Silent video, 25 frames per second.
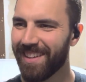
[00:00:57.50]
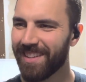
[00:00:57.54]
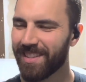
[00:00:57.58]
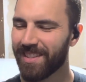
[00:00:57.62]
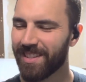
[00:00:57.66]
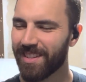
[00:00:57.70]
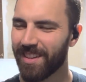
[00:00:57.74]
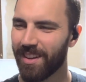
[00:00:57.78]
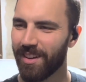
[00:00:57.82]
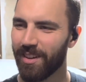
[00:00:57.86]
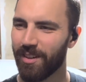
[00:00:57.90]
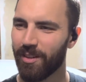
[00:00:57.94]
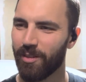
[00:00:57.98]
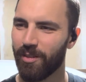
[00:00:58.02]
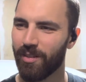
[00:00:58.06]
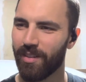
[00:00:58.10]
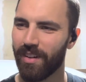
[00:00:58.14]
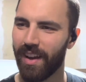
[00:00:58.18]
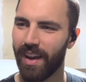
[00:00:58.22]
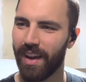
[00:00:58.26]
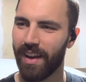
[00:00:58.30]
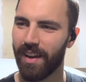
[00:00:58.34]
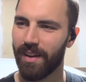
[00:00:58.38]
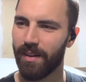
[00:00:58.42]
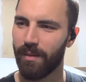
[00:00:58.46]
So
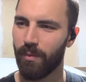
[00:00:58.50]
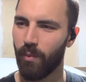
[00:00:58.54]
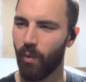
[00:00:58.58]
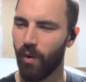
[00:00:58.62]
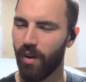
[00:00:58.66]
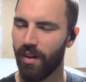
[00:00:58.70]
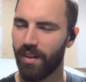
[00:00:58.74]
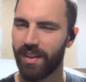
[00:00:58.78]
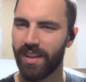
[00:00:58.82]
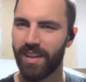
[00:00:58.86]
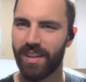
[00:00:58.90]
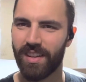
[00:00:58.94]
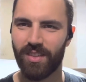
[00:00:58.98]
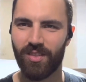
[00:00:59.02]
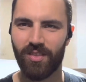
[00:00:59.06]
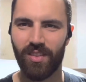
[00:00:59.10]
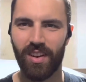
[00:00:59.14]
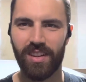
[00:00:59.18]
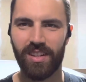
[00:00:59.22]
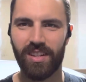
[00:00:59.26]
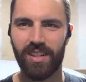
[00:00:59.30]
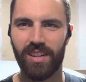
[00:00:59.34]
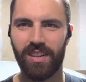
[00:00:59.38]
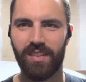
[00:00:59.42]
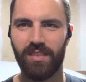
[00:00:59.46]
um, walking,
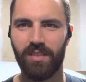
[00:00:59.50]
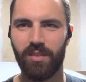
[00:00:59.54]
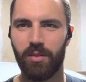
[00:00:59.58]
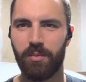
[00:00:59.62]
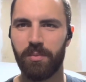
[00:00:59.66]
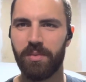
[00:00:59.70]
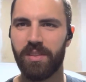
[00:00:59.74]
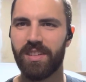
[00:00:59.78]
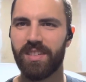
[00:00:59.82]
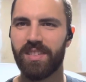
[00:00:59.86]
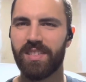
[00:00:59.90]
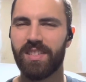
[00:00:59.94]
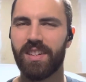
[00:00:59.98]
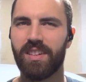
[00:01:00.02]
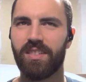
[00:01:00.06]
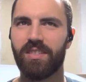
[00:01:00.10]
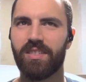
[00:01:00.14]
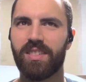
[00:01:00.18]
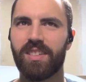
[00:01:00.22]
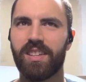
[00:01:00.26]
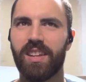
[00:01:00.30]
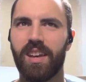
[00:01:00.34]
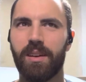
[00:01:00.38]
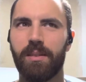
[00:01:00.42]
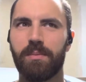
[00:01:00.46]
stretching, a little bit of stair
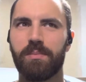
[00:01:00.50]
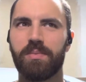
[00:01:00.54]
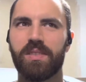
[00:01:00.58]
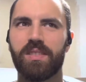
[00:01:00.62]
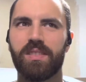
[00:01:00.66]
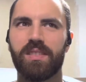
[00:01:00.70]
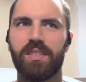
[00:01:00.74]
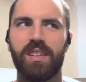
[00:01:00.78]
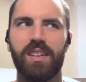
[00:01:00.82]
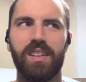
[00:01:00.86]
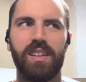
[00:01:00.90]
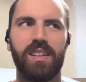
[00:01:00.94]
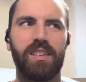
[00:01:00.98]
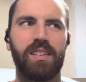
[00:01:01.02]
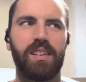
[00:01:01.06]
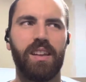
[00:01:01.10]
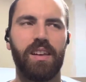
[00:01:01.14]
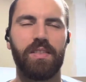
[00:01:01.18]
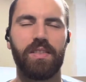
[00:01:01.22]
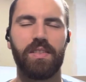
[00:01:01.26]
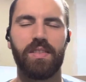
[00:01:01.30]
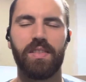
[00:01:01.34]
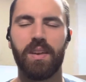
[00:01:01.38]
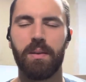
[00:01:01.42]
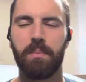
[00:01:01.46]
steps,
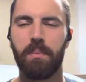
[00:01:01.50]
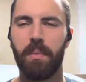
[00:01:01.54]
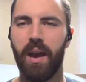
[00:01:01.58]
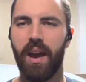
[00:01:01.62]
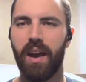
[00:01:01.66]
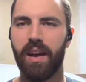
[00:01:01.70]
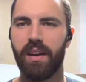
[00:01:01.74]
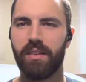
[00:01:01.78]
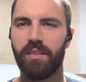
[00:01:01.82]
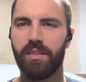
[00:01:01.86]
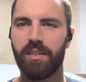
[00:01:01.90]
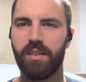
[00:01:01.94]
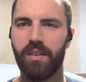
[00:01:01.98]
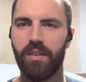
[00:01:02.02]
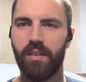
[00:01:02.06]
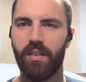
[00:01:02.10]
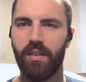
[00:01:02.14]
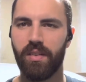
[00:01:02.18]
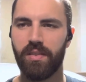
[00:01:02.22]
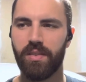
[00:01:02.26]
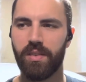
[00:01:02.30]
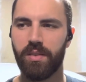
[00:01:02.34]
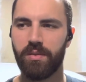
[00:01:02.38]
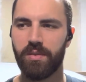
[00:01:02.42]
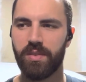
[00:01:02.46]
nothing that mattered
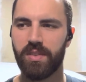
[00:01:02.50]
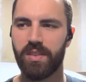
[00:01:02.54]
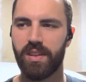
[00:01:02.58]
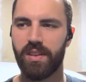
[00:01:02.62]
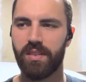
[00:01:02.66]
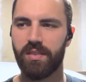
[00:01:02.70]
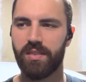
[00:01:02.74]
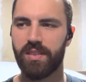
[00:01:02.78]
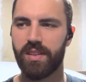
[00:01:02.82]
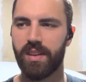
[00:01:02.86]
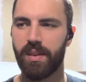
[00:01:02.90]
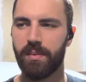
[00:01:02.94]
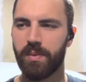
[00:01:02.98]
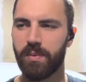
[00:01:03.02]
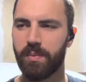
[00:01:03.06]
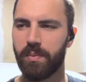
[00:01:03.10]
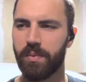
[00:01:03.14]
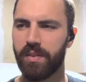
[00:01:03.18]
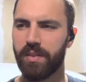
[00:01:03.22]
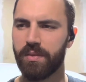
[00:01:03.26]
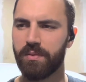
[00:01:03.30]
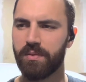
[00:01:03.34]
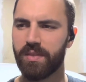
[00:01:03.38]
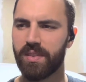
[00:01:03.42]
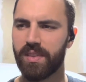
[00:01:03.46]
on those stair steps,
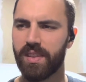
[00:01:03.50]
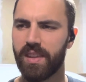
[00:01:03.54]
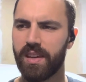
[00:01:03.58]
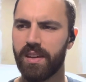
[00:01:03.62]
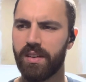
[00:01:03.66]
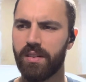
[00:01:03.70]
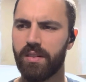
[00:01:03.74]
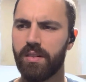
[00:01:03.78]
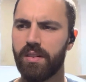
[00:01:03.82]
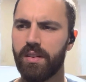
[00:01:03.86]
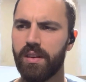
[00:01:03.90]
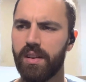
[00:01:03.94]
but it was there.